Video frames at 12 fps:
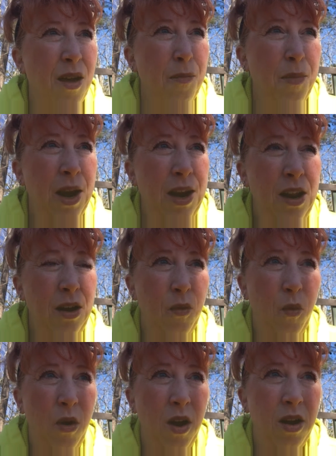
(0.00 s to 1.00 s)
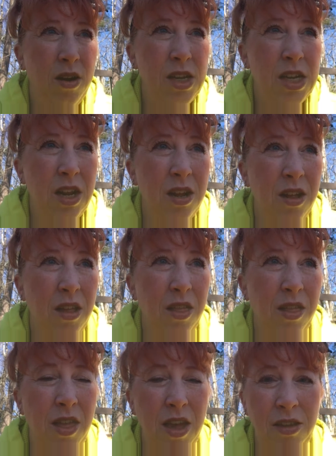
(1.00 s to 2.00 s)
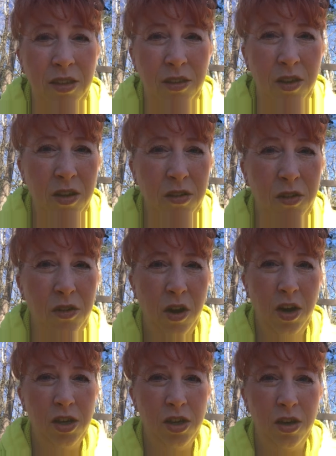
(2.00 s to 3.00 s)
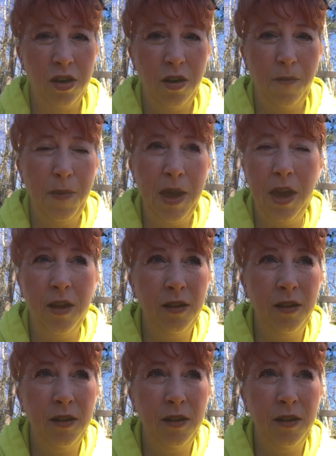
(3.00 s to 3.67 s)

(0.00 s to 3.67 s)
but I didn't want this structure to be